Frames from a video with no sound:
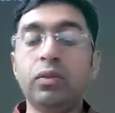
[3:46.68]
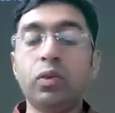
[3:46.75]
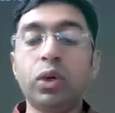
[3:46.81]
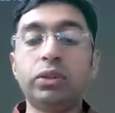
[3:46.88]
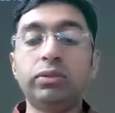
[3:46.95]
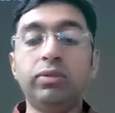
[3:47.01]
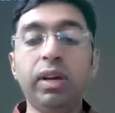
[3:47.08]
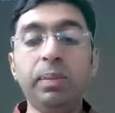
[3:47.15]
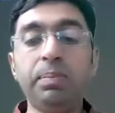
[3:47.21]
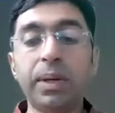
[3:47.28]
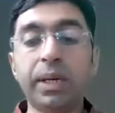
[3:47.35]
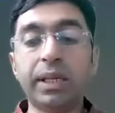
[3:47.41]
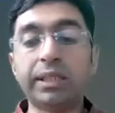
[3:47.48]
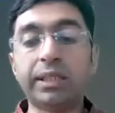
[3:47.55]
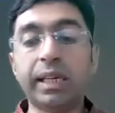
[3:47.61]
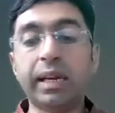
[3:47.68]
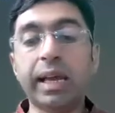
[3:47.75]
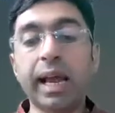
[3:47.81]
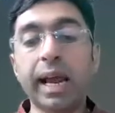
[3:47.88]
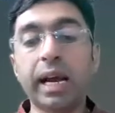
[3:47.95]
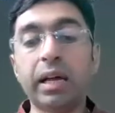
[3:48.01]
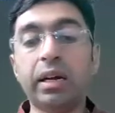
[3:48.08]
was web based and
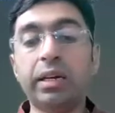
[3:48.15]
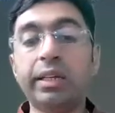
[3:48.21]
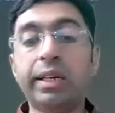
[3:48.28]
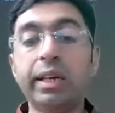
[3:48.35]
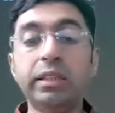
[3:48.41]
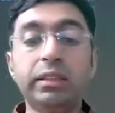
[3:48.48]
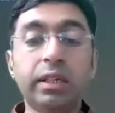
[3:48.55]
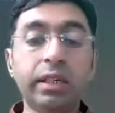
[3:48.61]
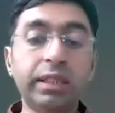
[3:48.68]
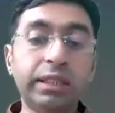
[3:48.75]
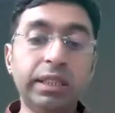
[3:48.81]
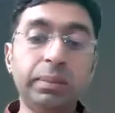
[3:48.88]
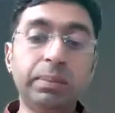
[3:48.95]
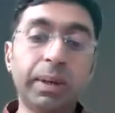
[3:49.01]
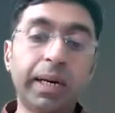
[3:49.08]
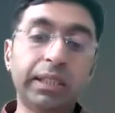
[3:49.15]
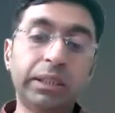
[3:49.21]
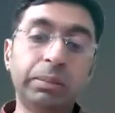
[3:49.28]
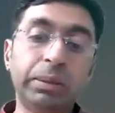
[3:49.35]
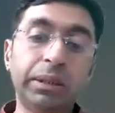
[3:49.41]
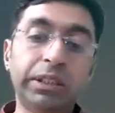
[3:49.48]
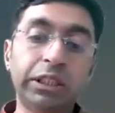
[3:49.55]
had 133
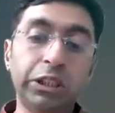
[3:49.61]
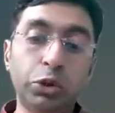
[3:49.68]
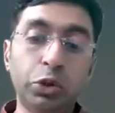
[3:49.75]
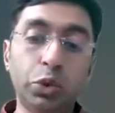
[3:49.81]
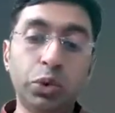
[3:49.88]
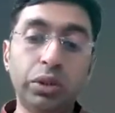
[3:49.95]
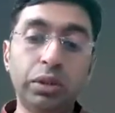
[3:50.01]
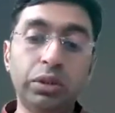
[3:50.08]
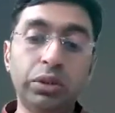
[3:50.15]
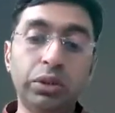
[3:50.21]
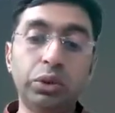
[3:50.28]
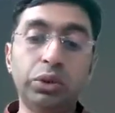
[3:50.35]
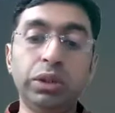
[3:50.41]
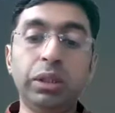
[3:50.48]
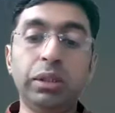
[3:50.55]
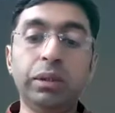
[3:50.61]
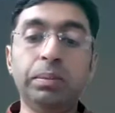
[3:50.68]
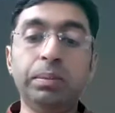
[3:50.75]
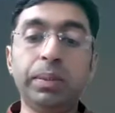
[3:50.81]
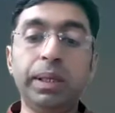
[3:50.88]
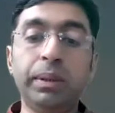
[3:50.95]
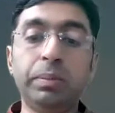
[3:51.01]
participants in total using
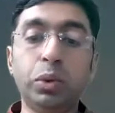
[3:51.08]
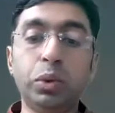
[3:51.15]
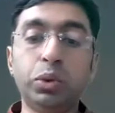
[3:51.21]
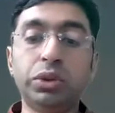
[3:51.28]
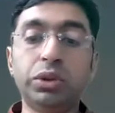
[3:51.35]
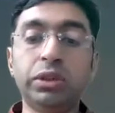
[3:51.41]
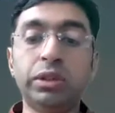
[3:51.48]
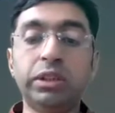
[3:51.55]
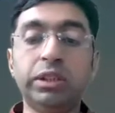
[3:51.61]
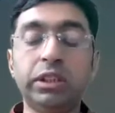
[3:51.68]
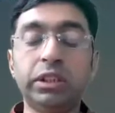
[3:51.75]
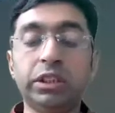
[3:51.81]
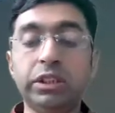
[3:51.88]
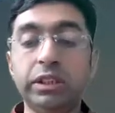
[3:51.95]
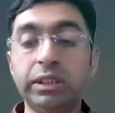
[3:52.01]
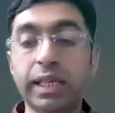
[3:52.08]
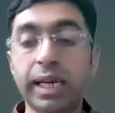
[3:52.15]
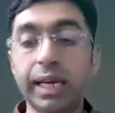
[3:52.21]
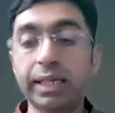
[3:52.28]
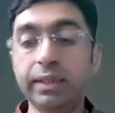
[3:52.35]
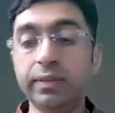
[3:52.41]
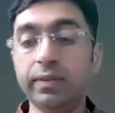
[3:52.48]
pre post research
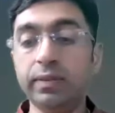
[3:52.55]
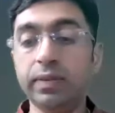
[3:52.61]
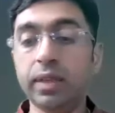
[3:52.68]
design